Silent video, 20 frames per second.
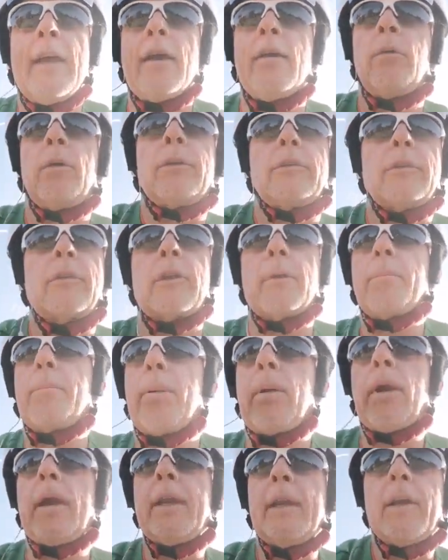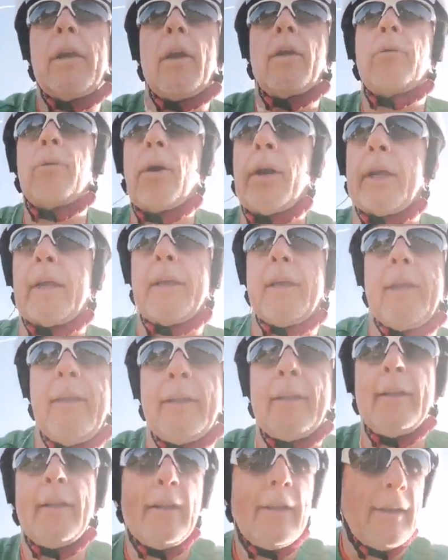which is completely ironic,
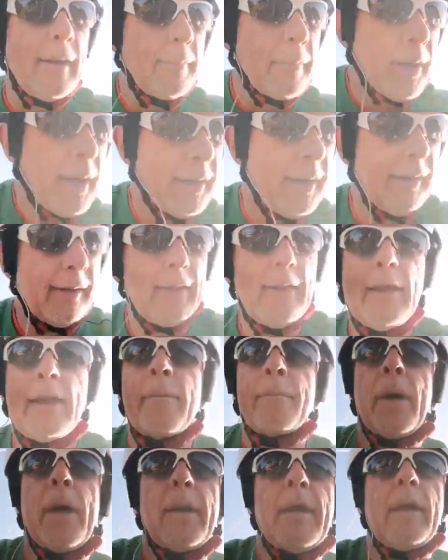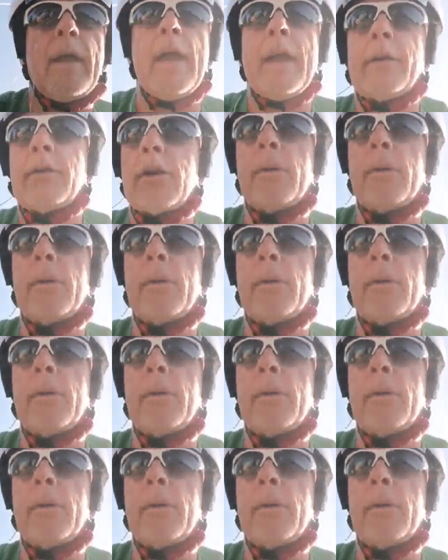but and